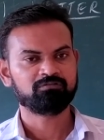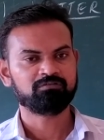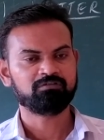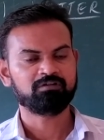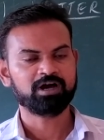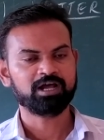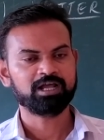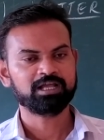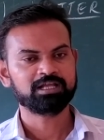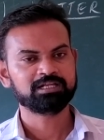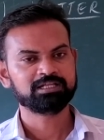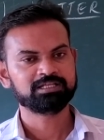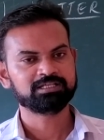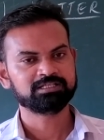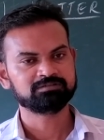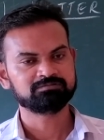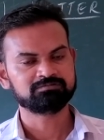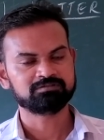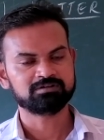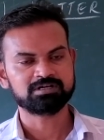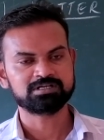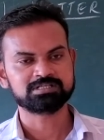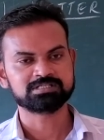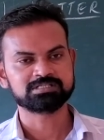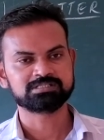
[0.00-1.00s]
while he
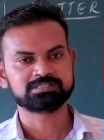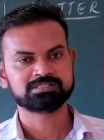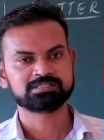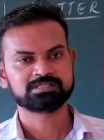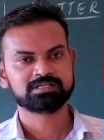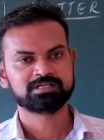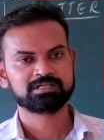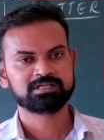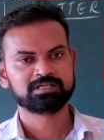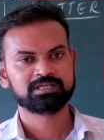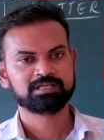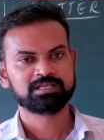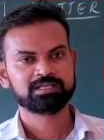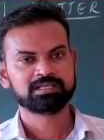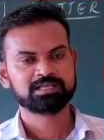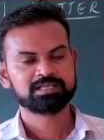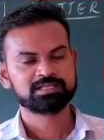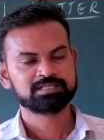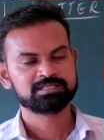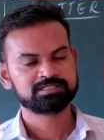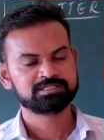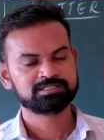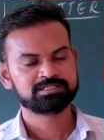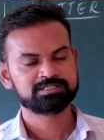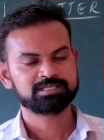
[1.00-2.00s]
was
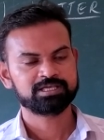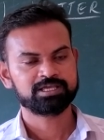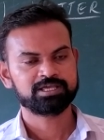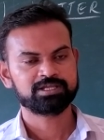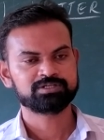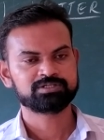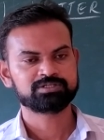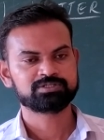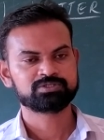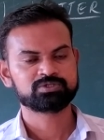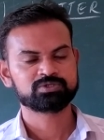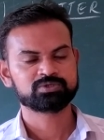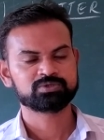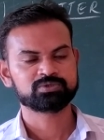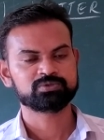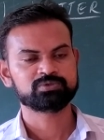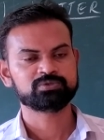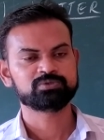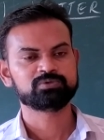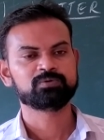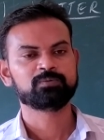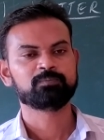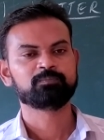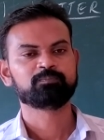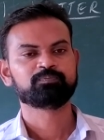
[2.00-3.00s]
sent to
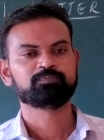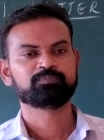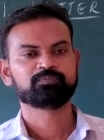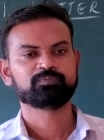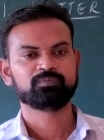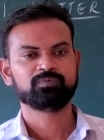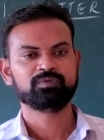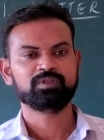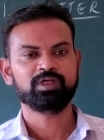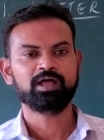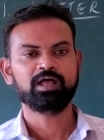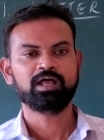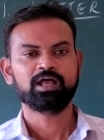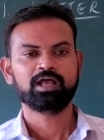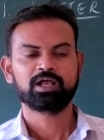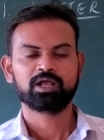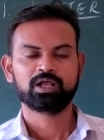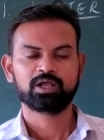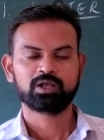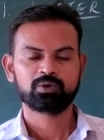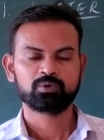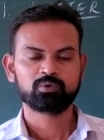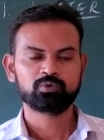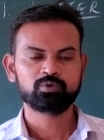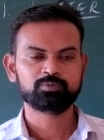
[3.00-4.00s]
the
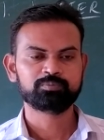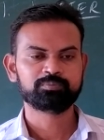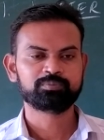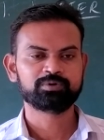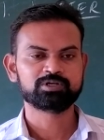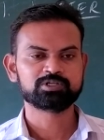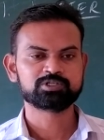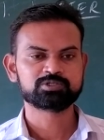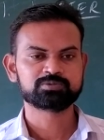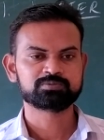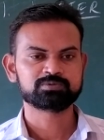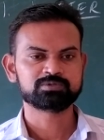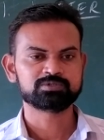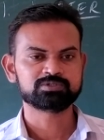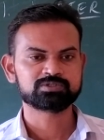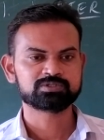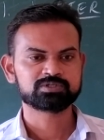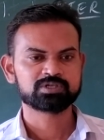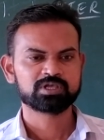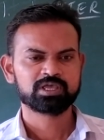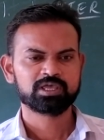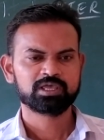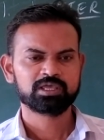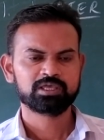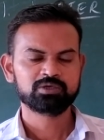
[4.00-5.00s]
good principles,
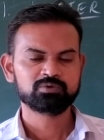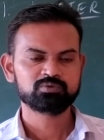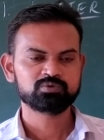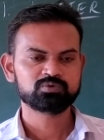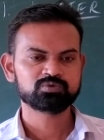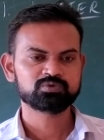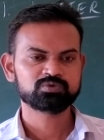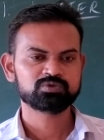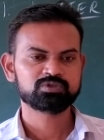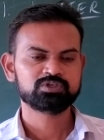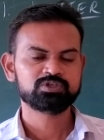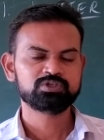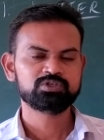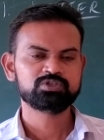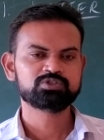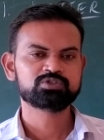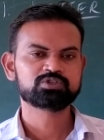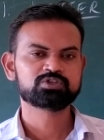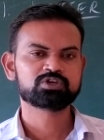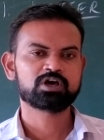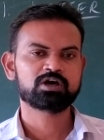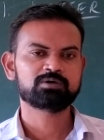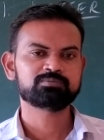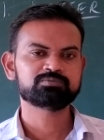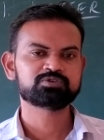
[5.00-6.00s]
he
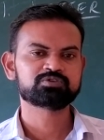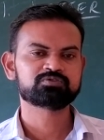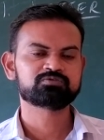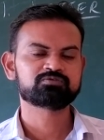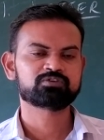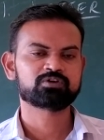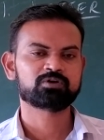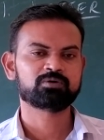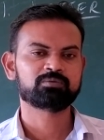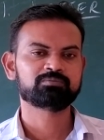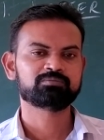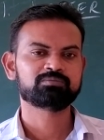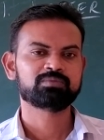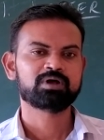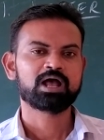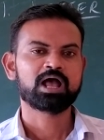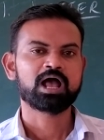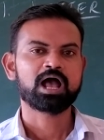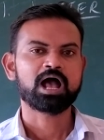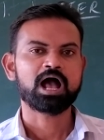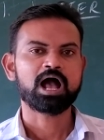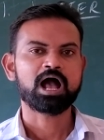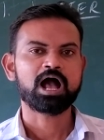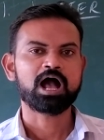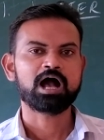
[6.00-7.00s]
comes from
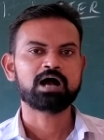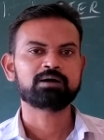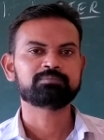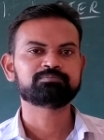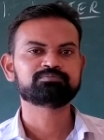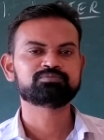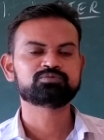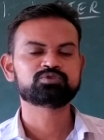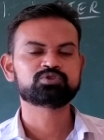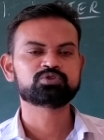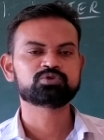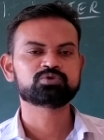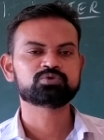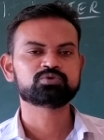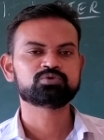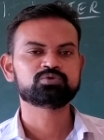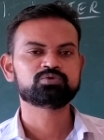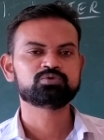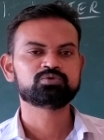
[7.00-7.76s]
up to